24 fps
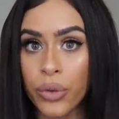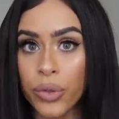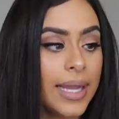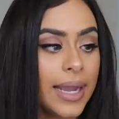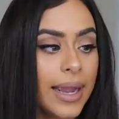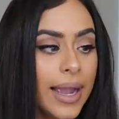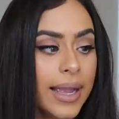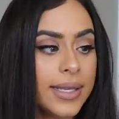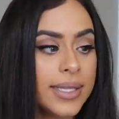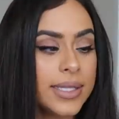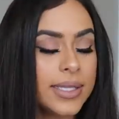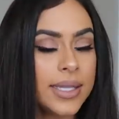Like
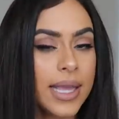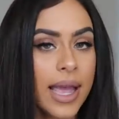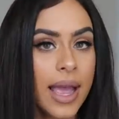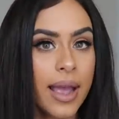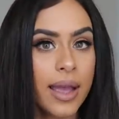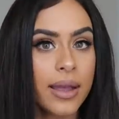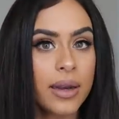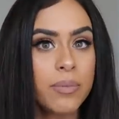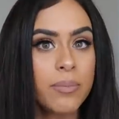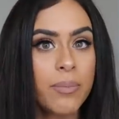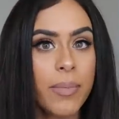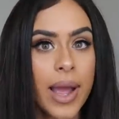I
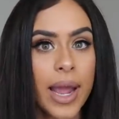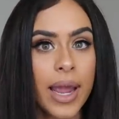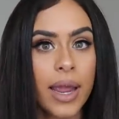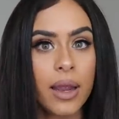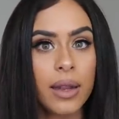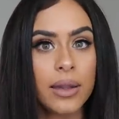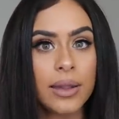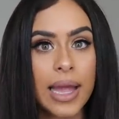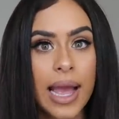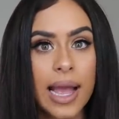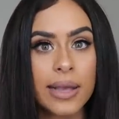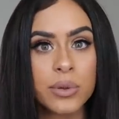said, my
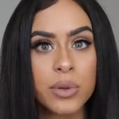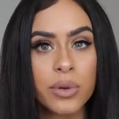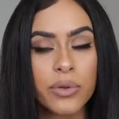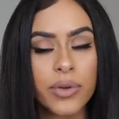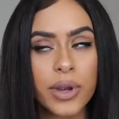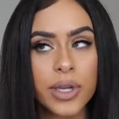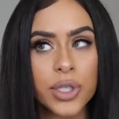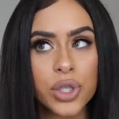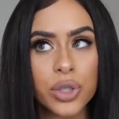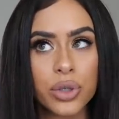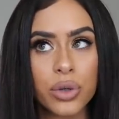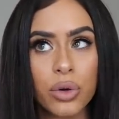last
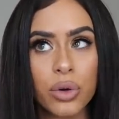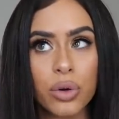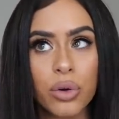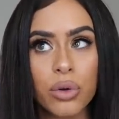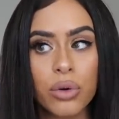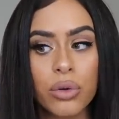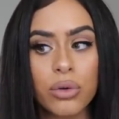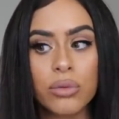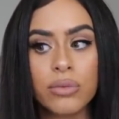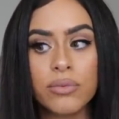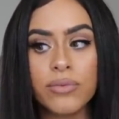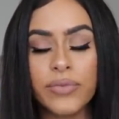
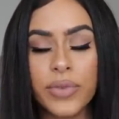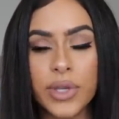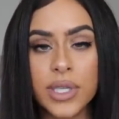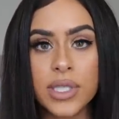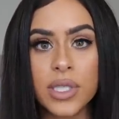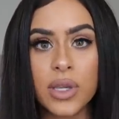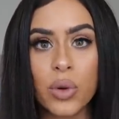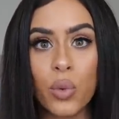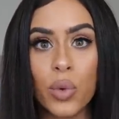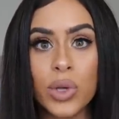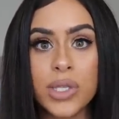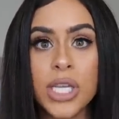professional
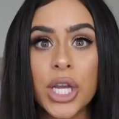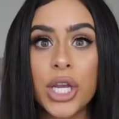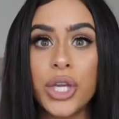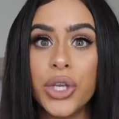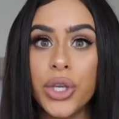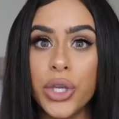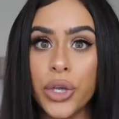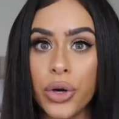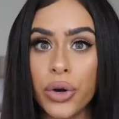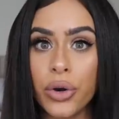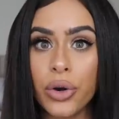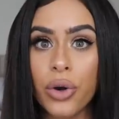visit was a
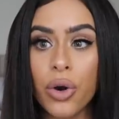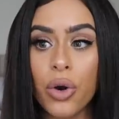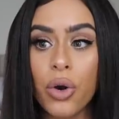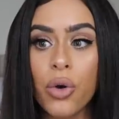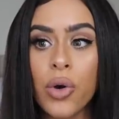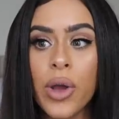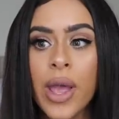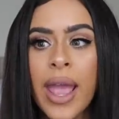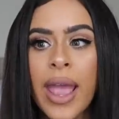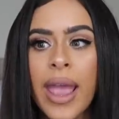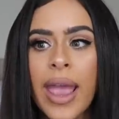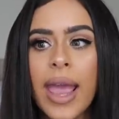year
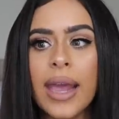ago,